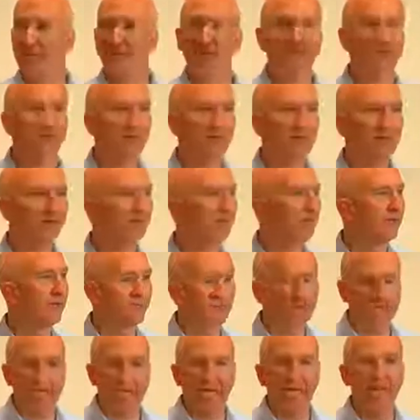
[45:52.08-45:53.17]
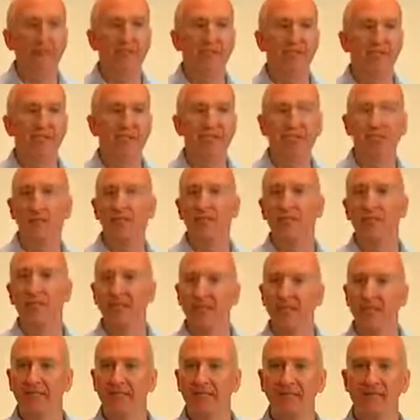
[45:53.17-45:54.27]
that we know of. He just happened to do his
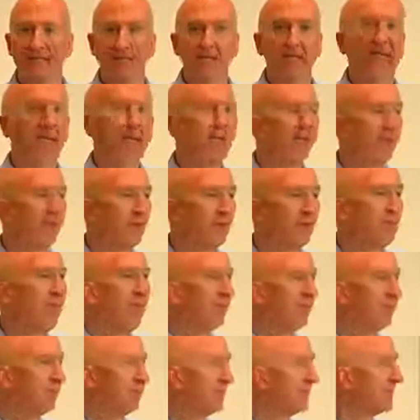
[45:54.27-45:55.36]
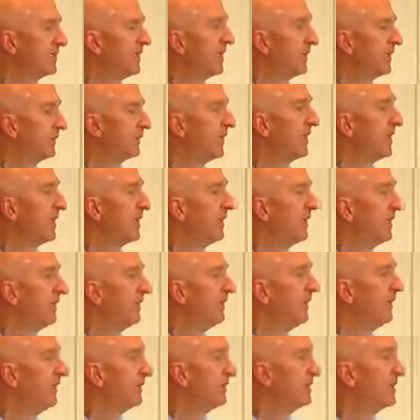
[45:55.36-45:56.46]
weekly check, and the backup had stopped running in the
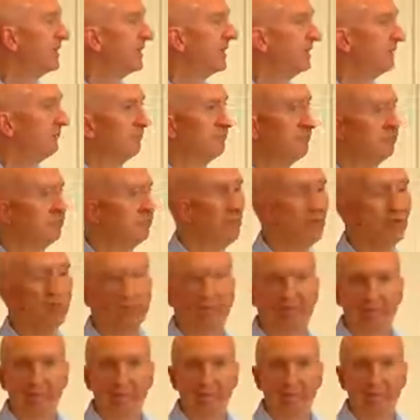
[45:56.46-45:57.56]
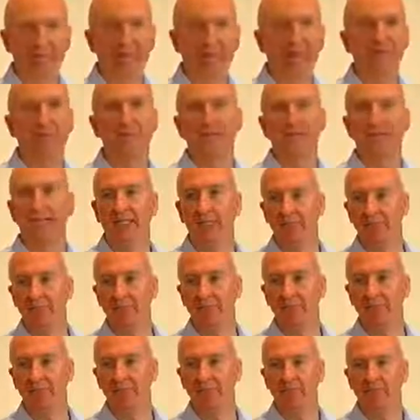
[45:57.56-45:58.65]
BMC. No backups for 3 days.
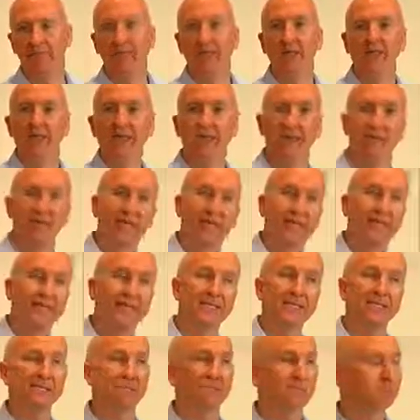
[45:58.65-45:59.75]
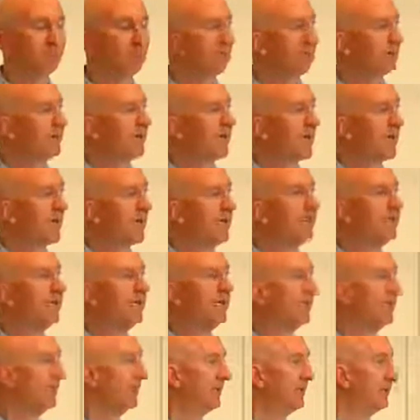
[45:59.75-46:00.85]
3 days? Not a
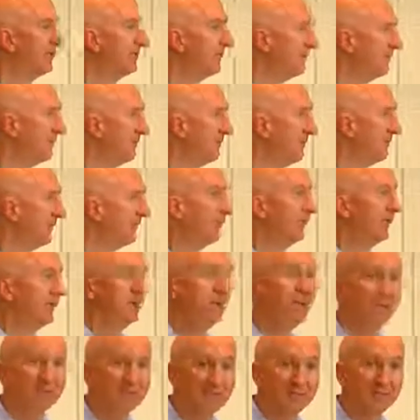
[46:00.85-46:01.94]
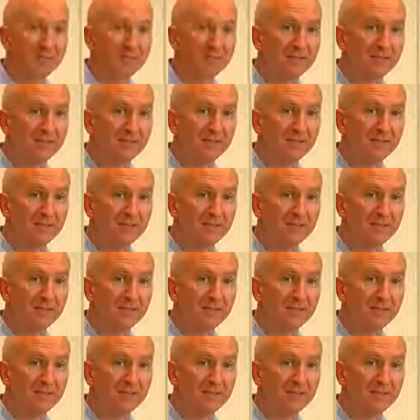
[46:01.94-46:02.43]
big deal. 3 months?